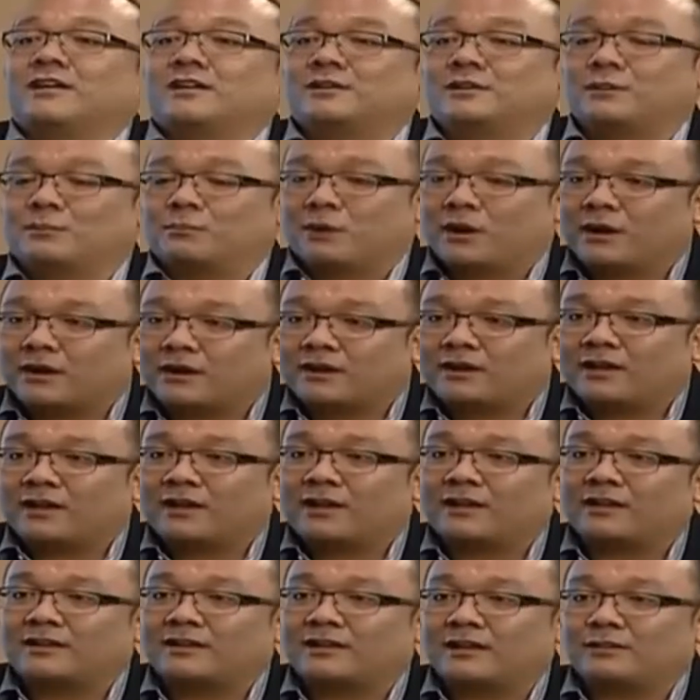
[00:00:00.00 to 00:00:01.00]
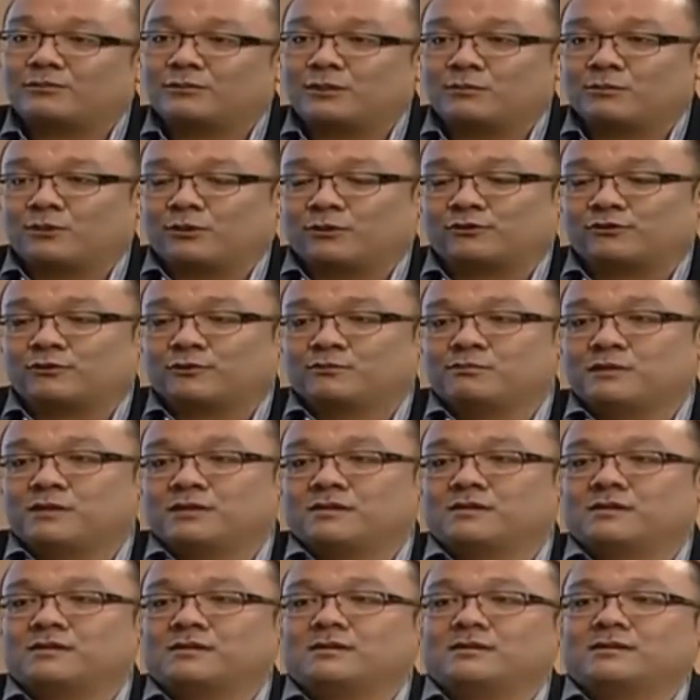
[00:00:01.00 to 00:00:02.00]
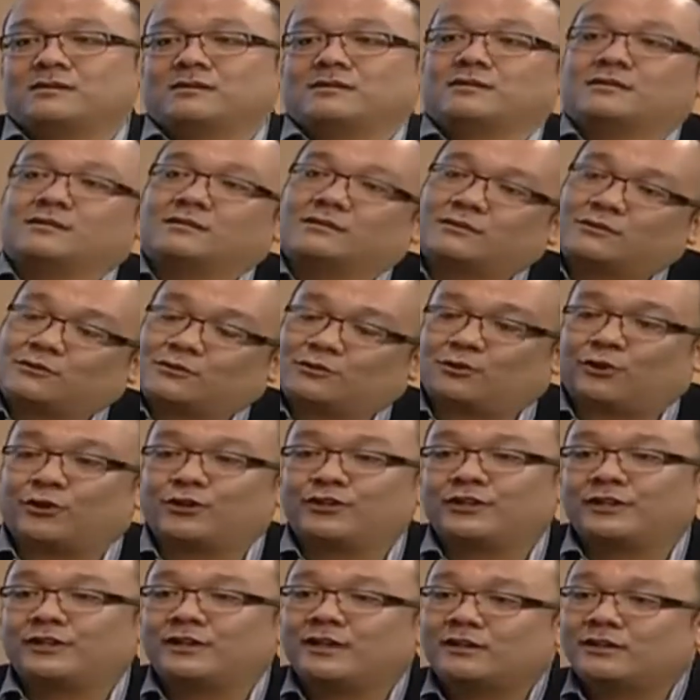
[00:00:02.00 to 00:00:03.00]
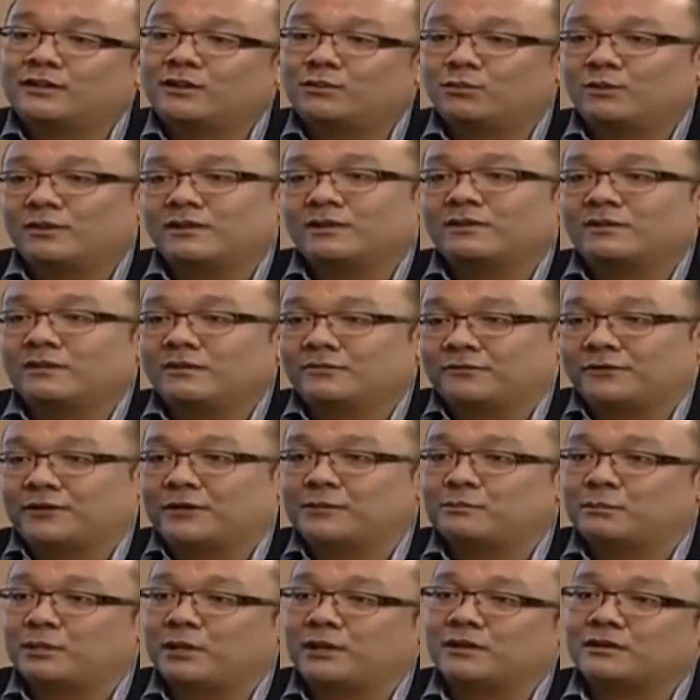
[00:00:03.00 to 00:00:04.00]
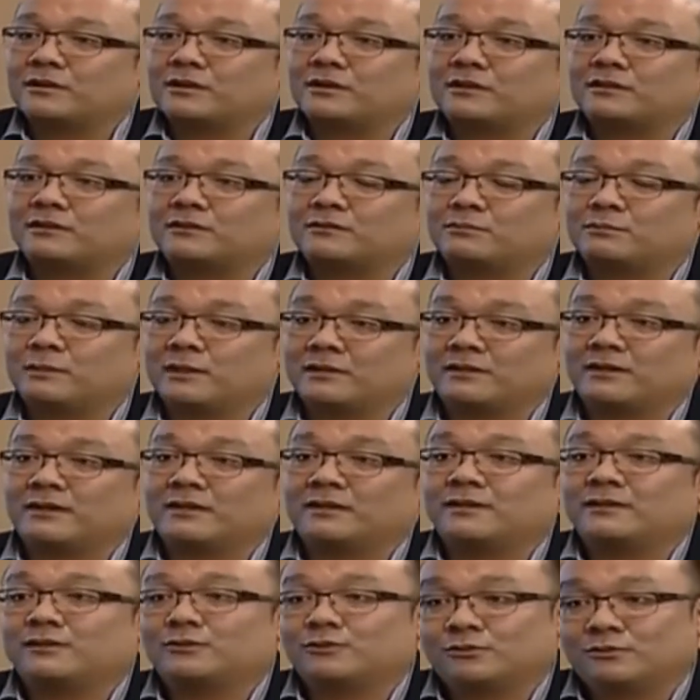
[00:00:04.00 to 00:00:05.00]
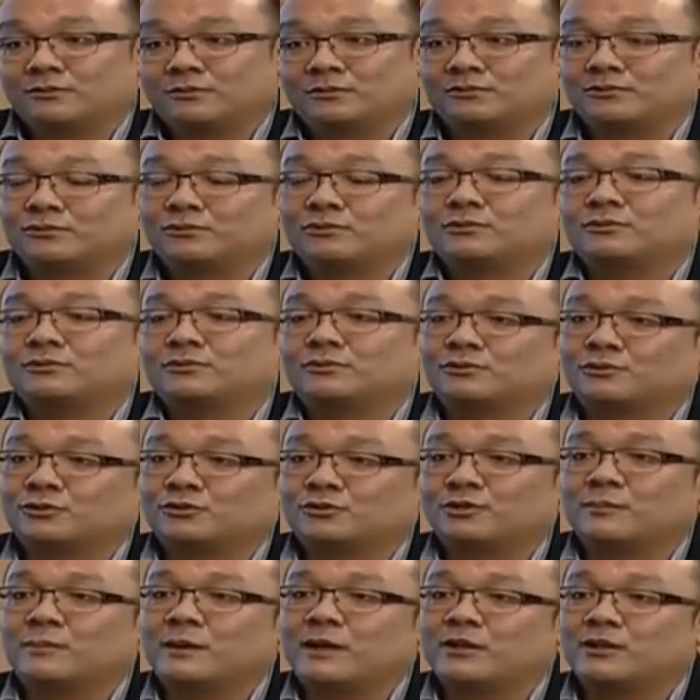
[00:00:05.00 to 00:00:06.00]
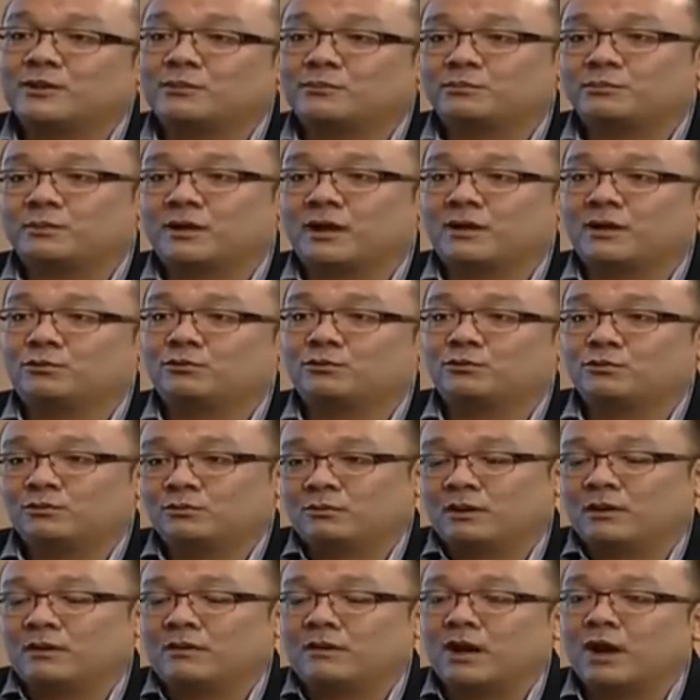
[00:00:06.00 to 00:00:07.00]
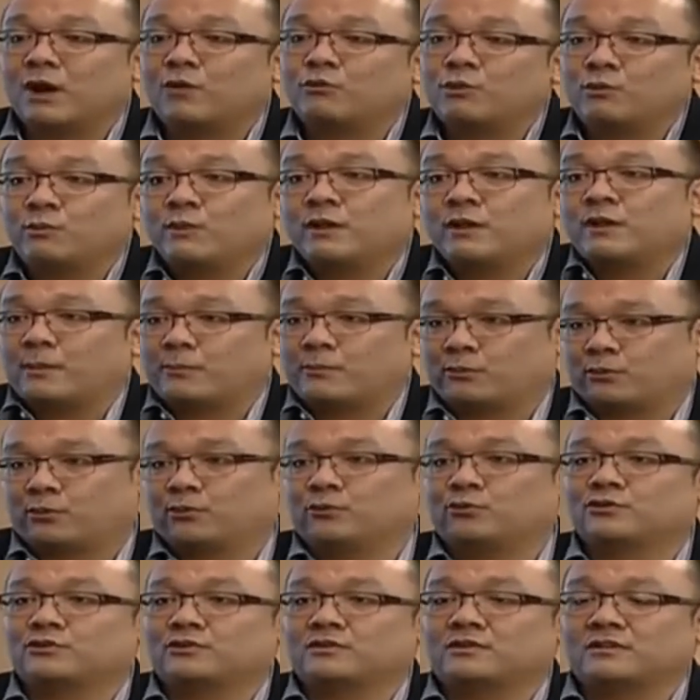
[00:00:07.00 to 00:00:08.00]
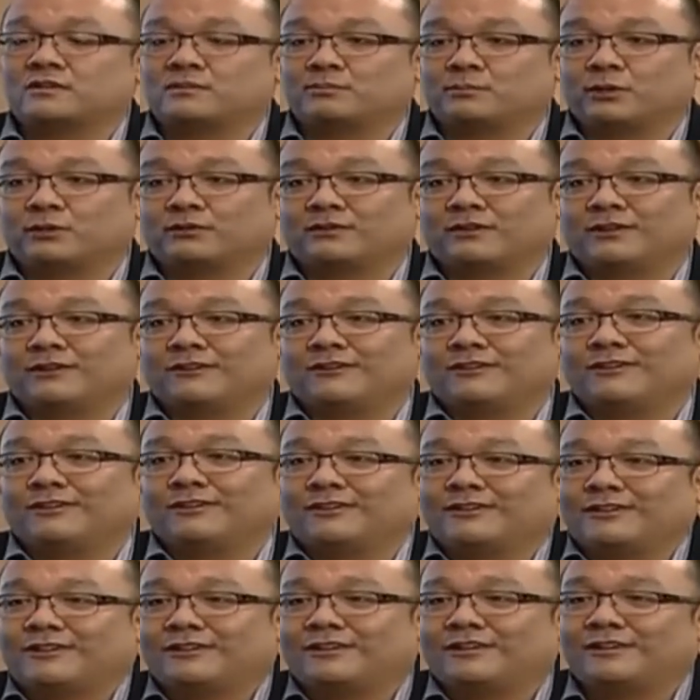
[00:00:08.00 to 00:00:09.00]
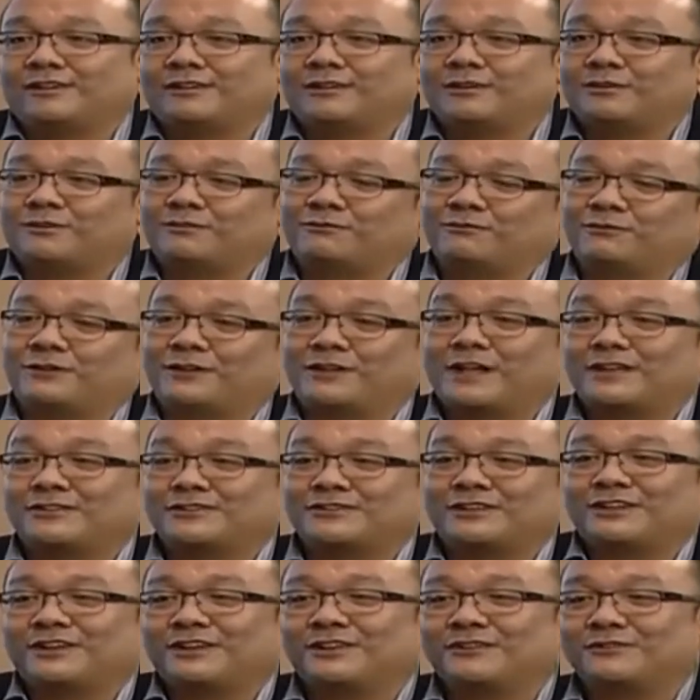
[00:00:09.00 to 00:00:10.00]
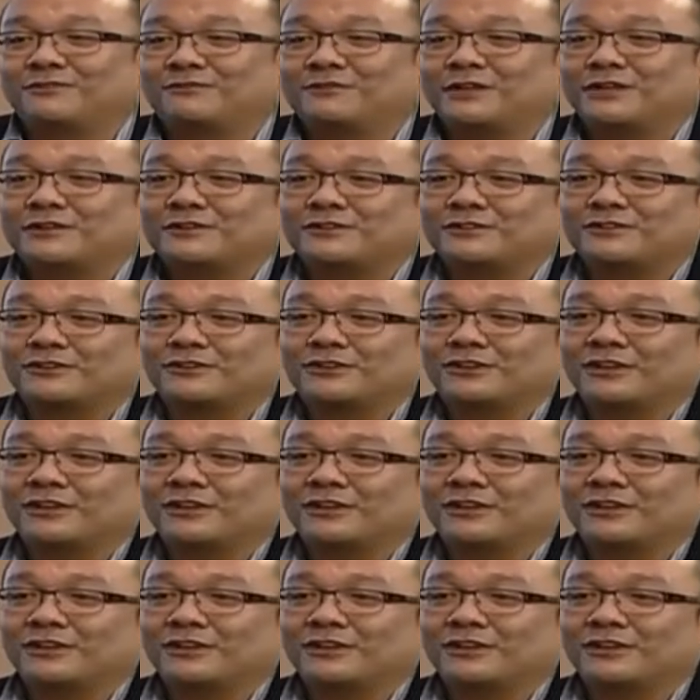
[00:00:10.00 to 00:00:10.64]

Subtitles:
the market, and we've also been coordinating with the different players, basically to develop how we will approach this particular financial innovation.